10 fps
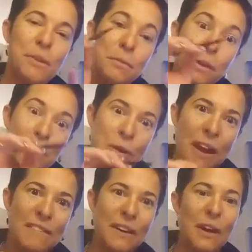So I'm really
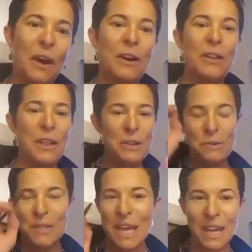trying very hard to like
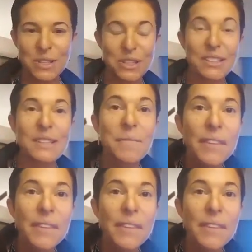use the edges